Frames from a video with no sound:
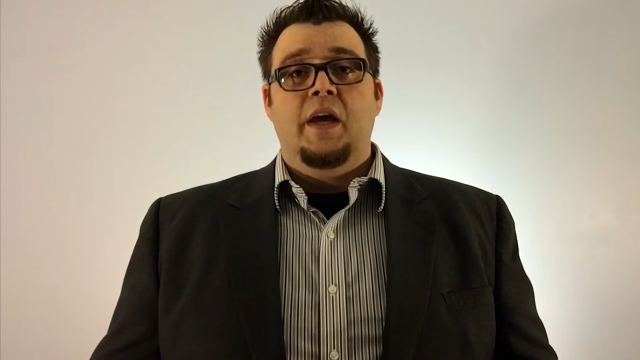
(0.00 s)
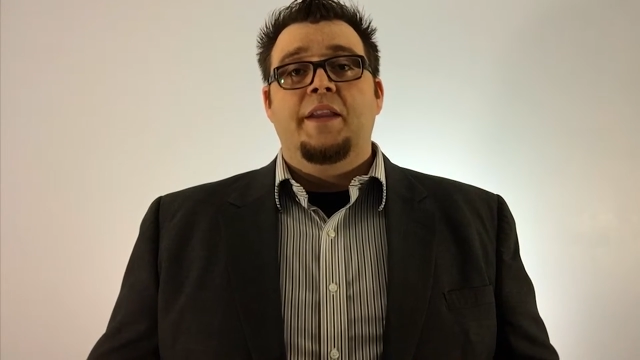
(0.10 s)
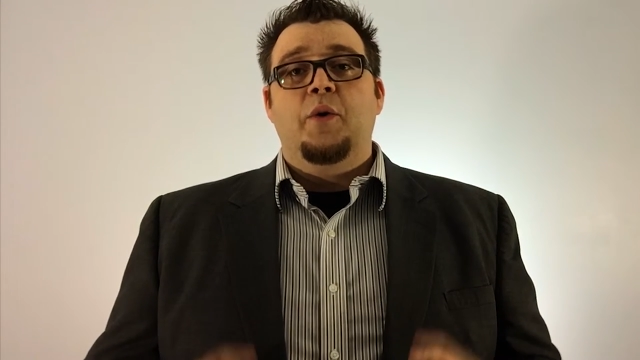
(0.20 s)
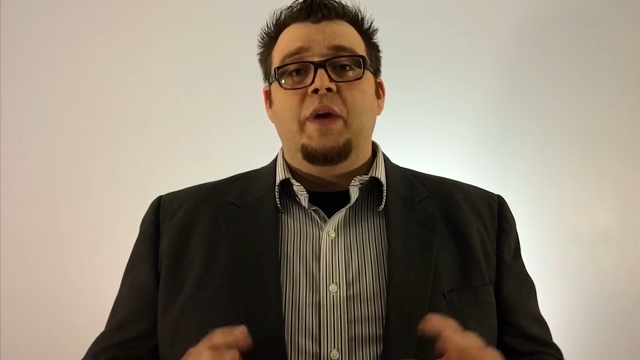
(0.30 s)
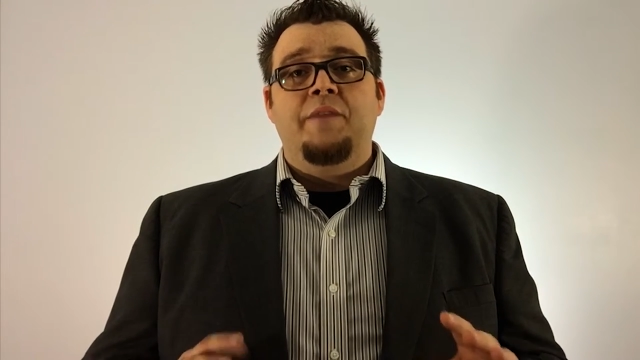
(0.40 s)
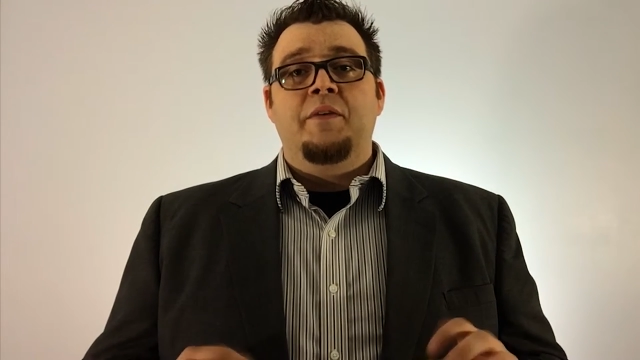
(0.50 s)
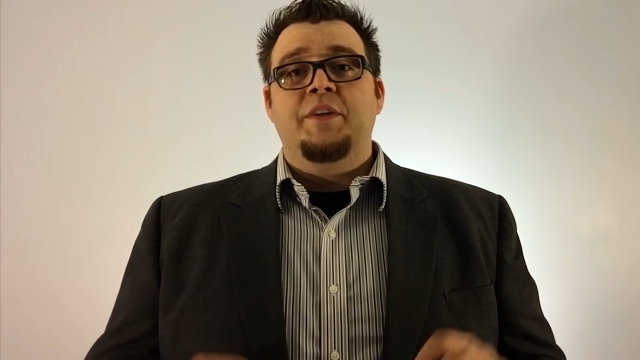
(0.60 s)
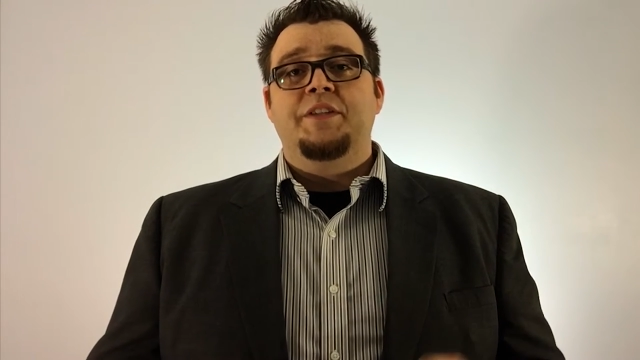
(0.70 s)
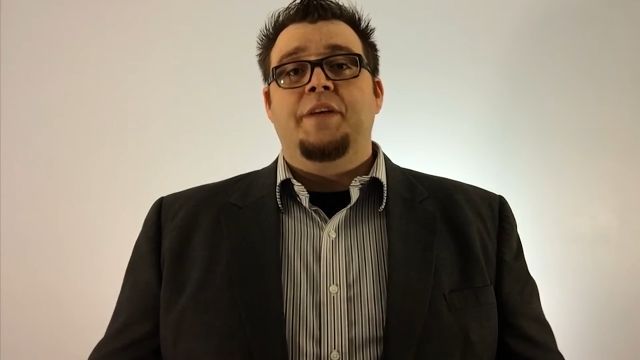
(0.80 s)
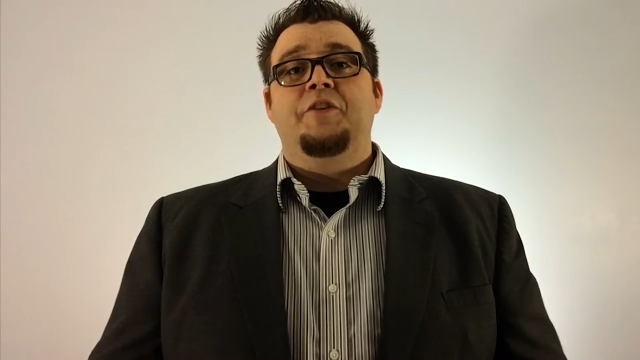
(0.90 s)
They'll even
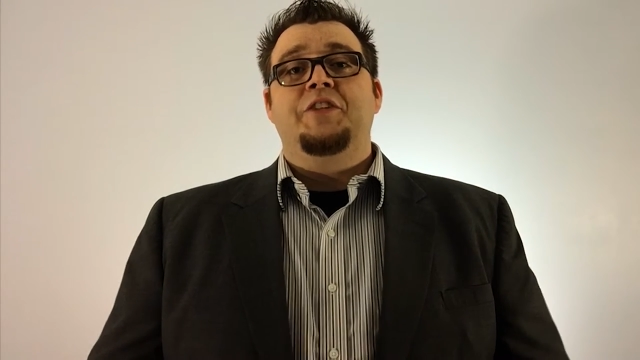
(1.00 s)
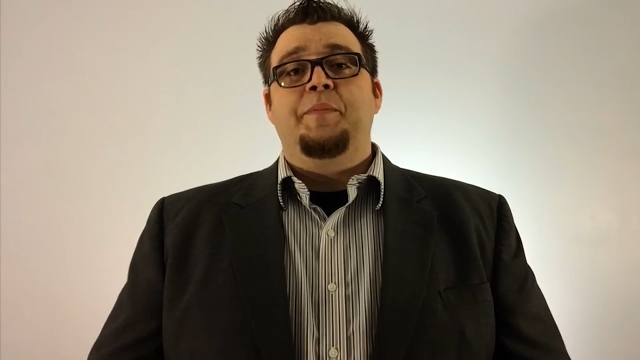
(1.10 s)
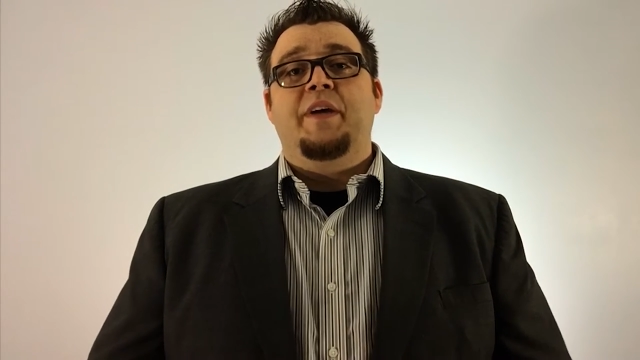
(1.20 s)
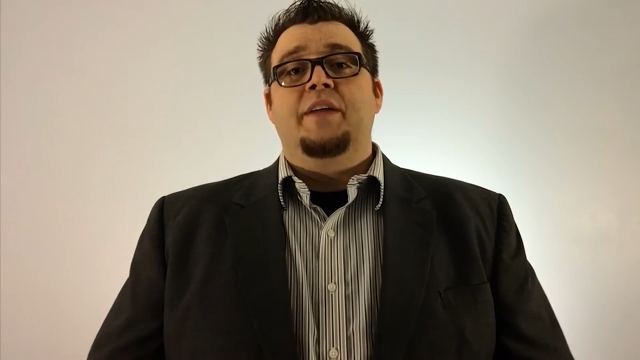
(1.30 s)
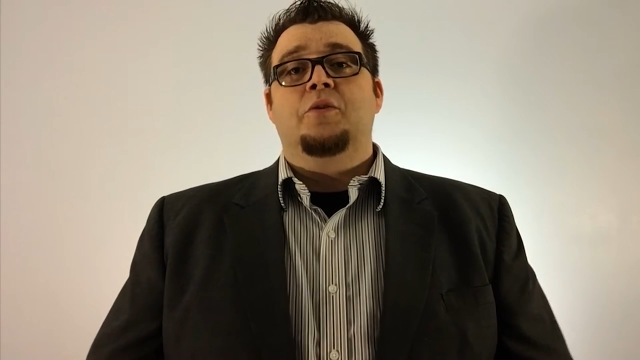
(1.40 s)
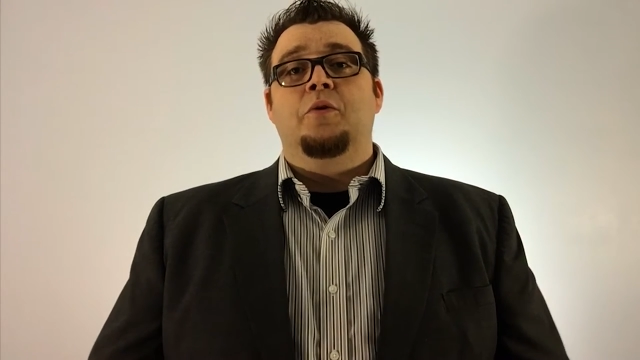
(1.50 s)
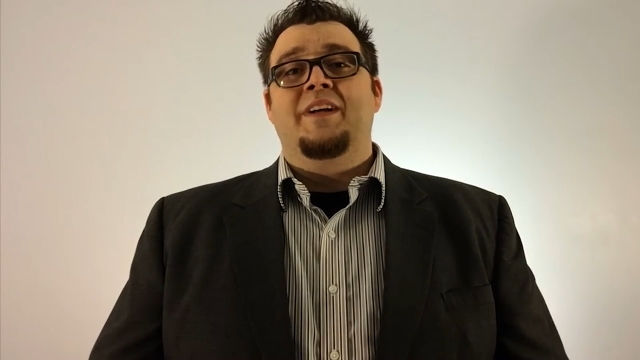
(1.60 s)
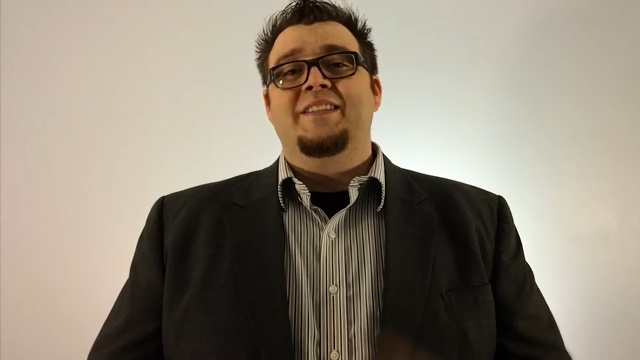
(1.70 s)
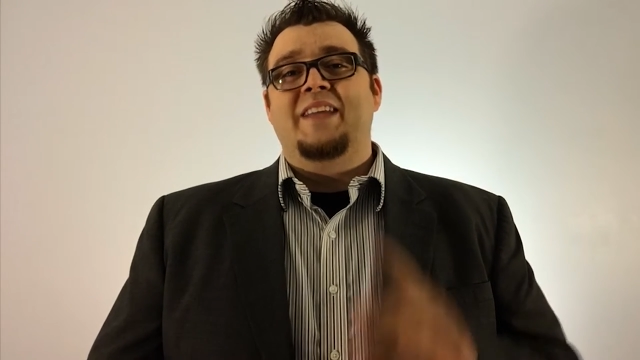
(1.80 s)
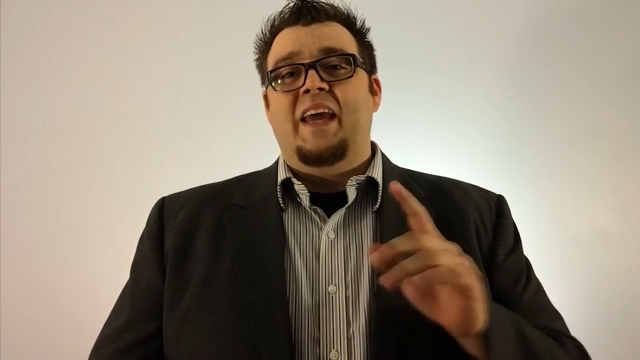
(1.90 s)
receive your GPS
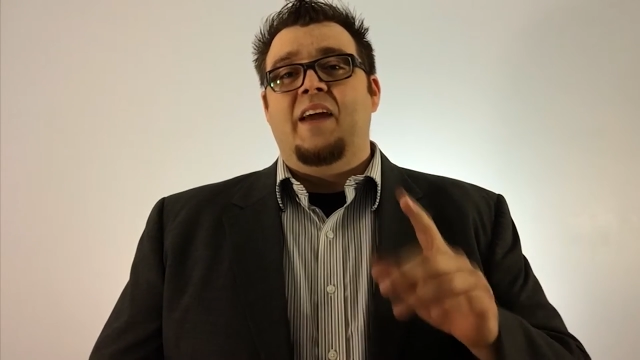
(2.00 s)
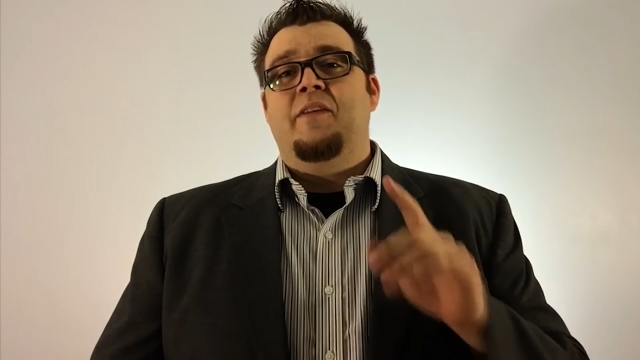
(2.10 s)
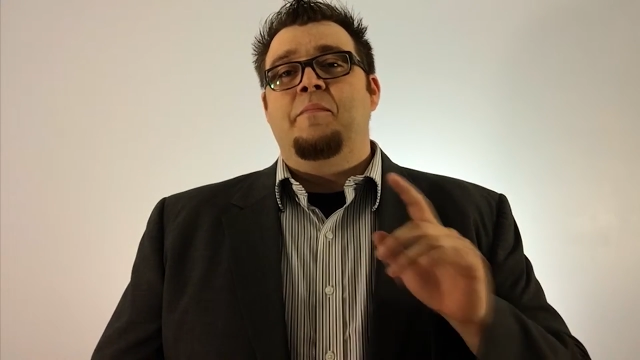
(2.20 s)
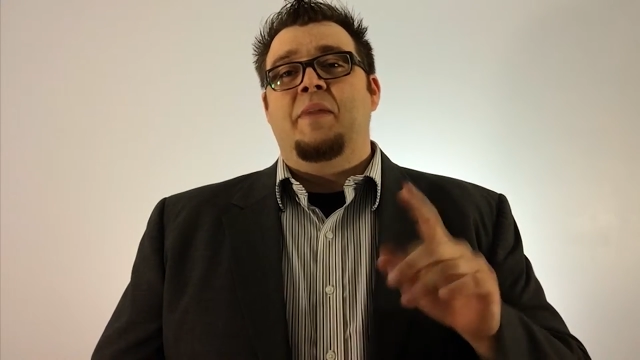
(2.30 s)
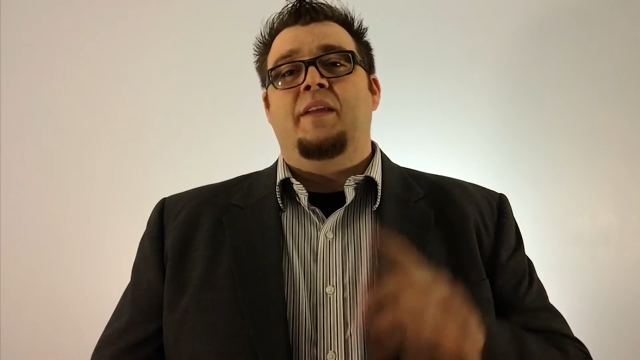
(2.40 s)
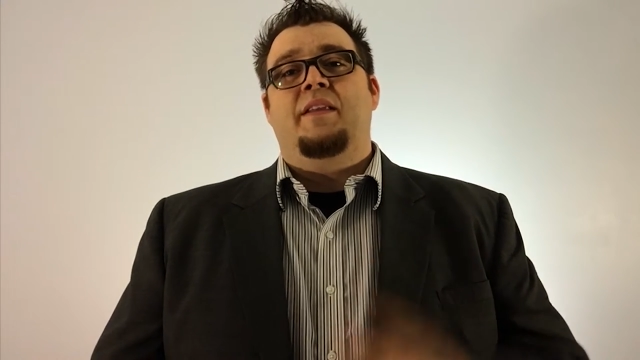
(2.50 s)
coordinates every minute